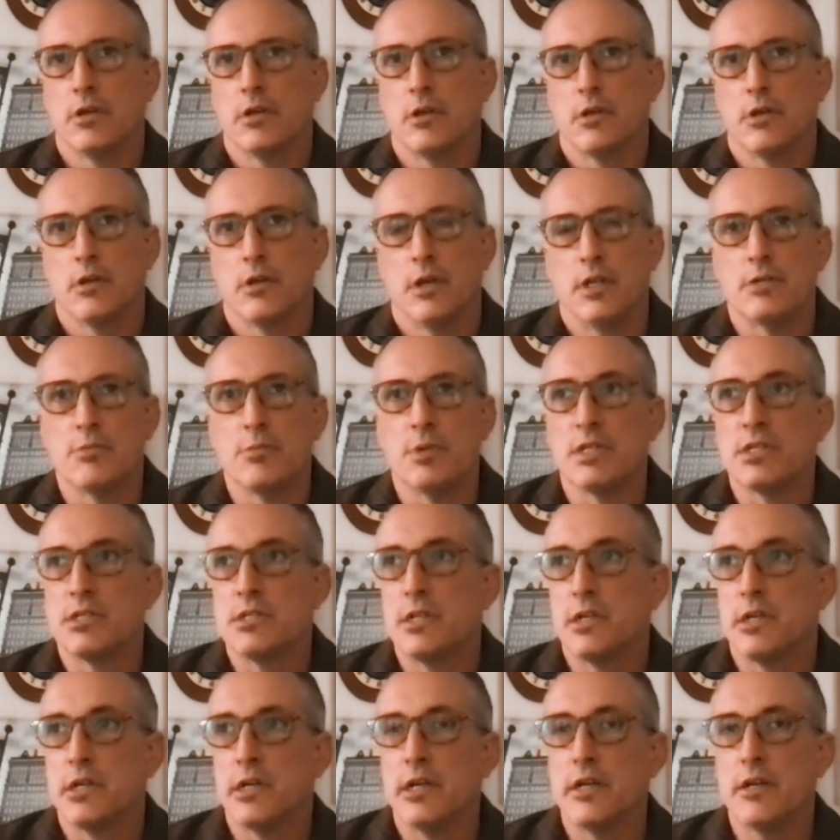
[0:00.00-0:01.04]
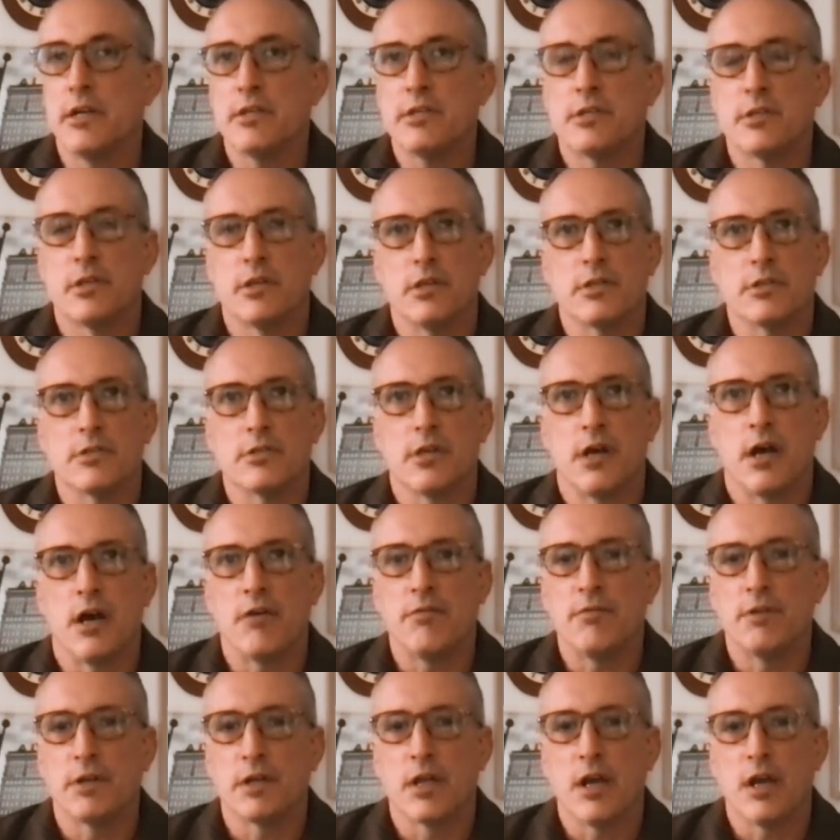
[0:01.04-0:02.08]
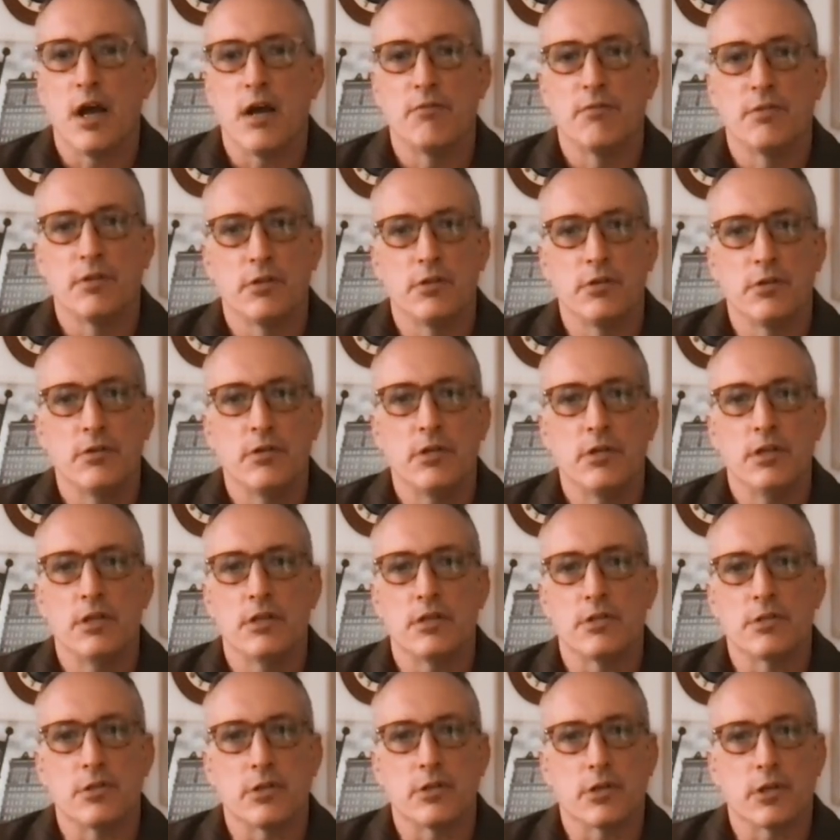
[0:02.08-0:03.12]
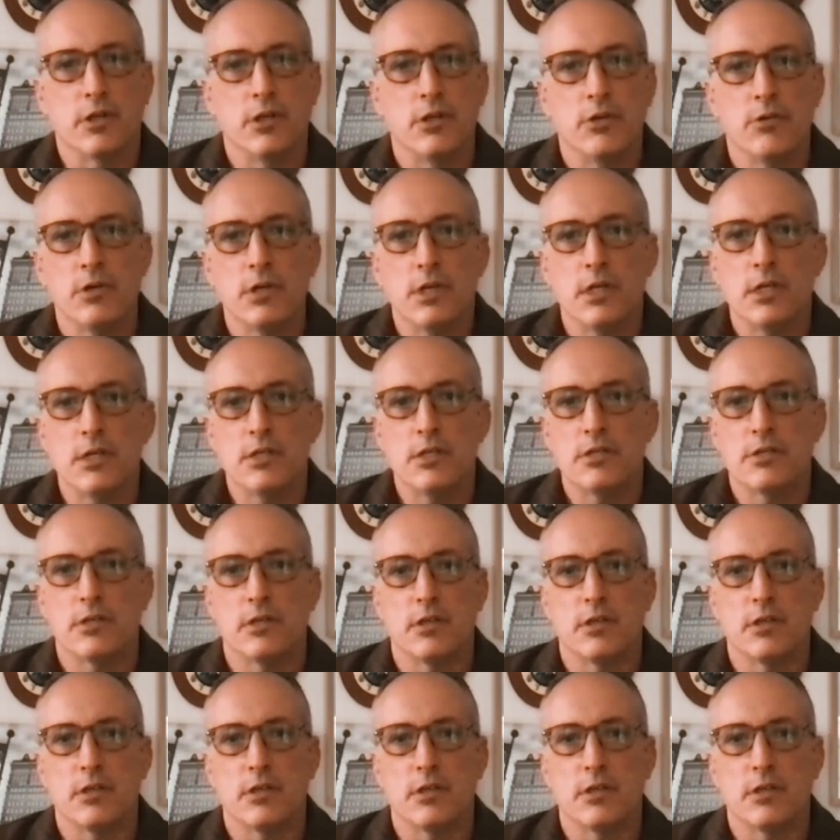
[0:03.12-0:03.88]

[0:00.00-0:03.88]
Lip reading: it's mysterious, and it's often convoluted and circuitous,